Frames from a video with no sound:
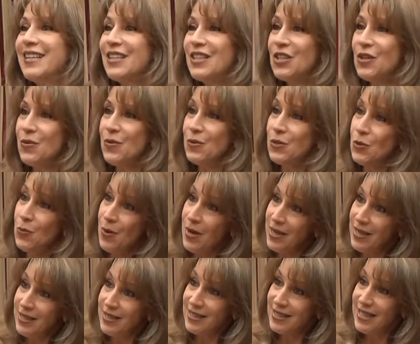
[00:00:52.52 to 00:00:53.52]
do you want
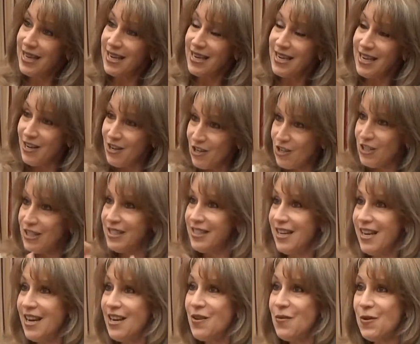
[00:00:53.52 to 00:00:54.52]
to stand here? You can
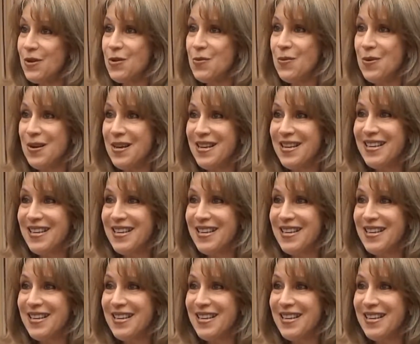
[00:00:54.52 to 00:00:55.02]
sit anywhere you want.